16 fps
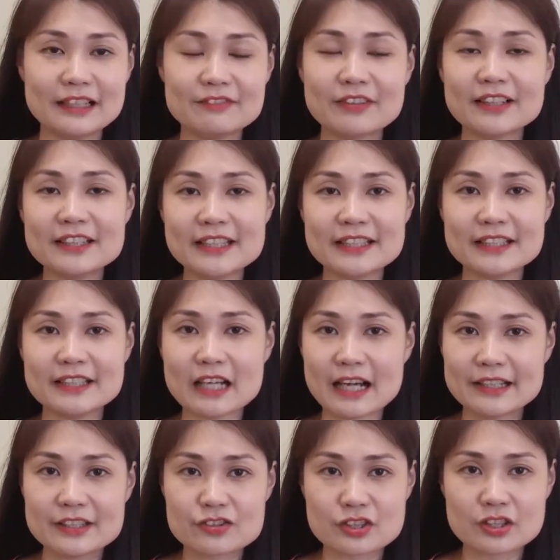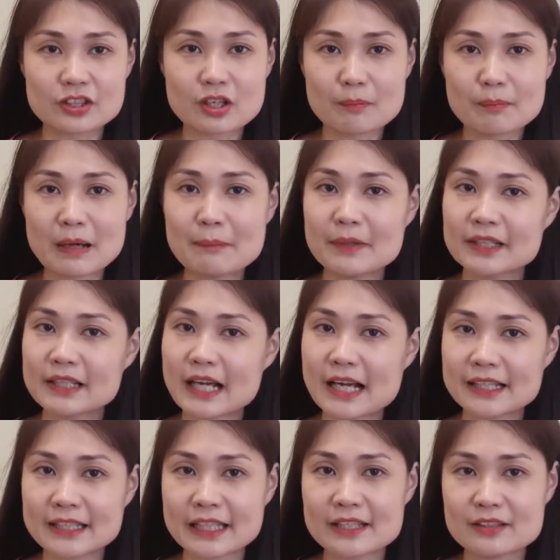If I need any additional compartment,
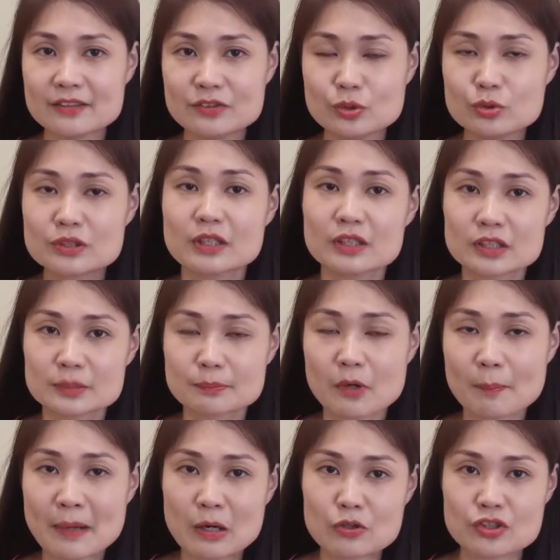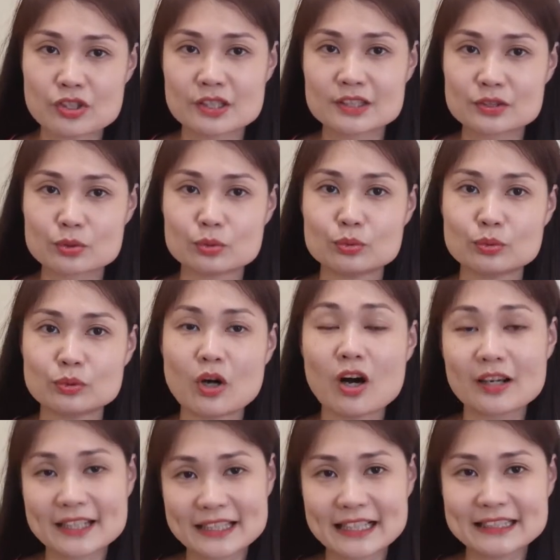I can use small pouches to
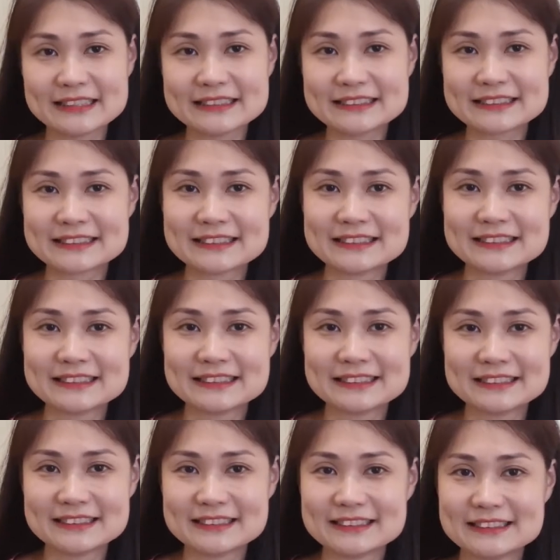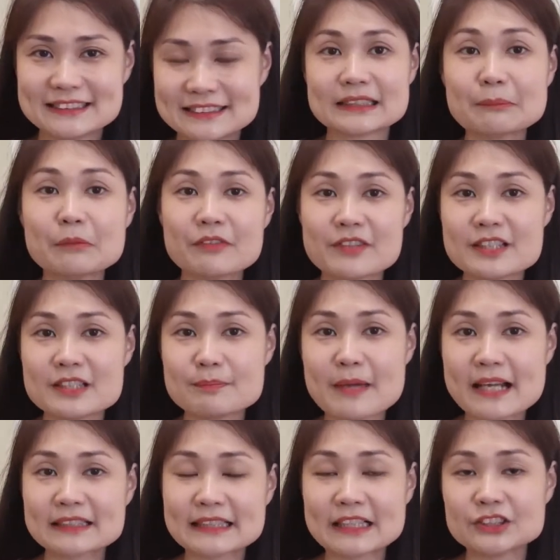organize. Some of these
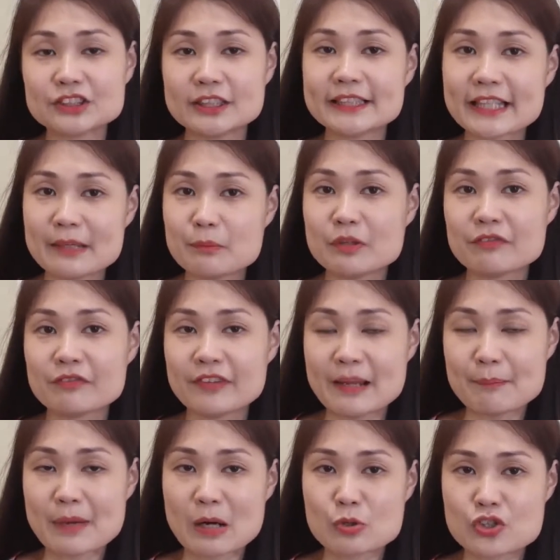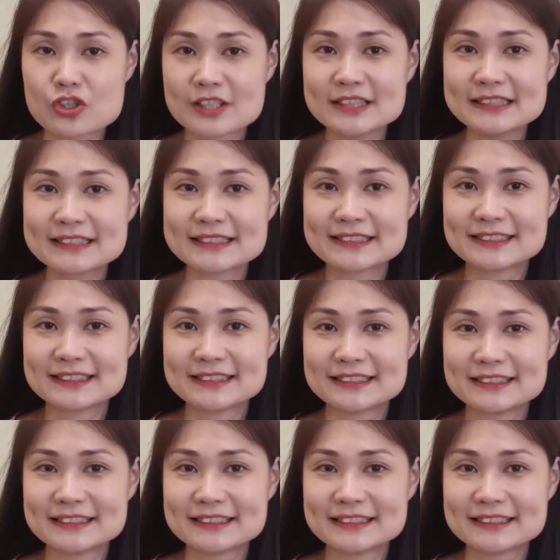bags actually came with flat pouches.